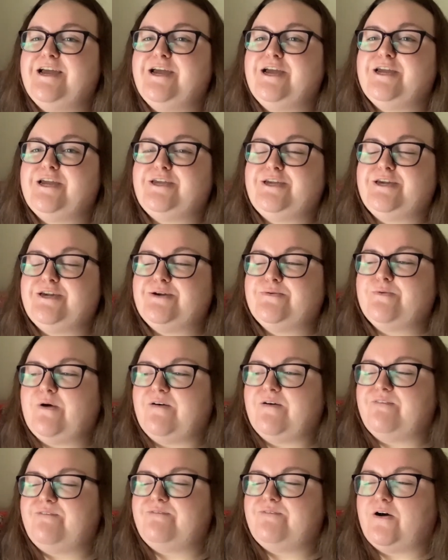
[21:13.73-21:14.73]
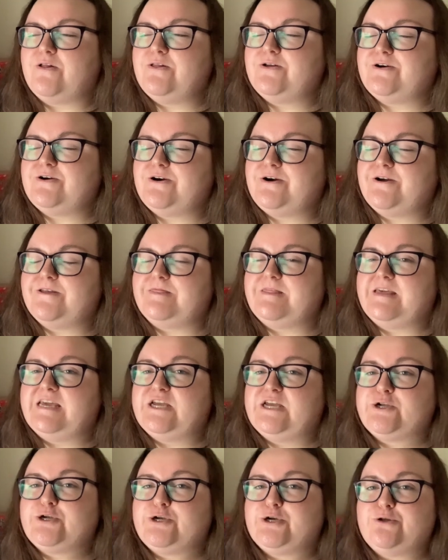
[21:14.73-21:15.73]
You follow
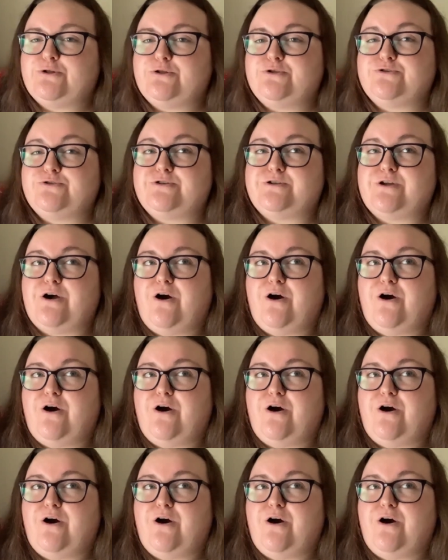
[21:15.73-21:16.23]
the children